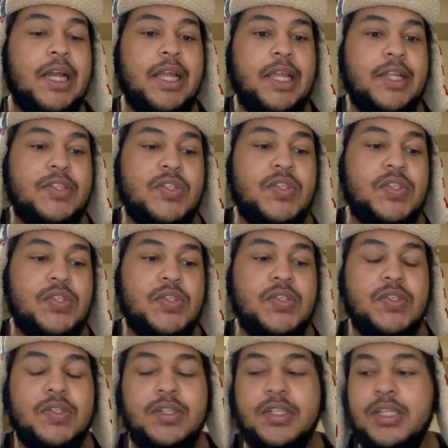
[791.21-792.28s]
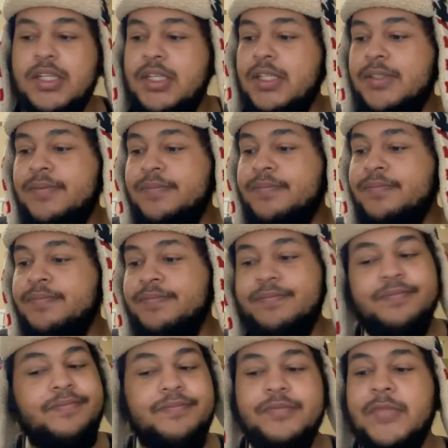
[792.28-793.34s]
it's
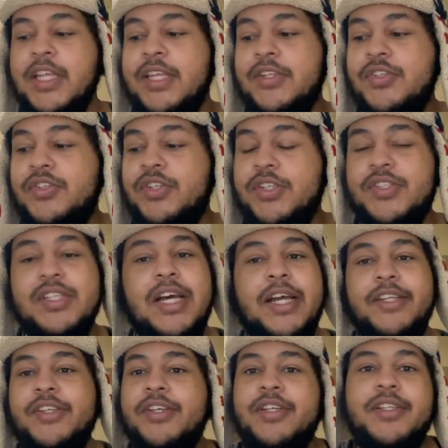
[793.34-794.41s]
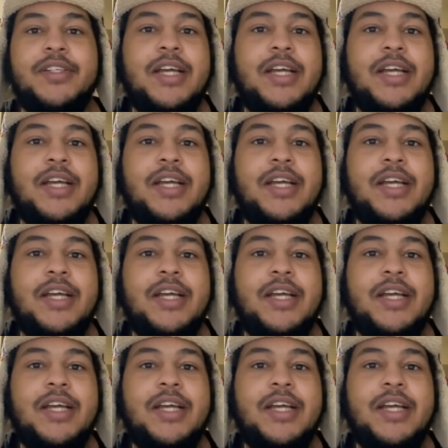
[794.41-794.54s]
just not good.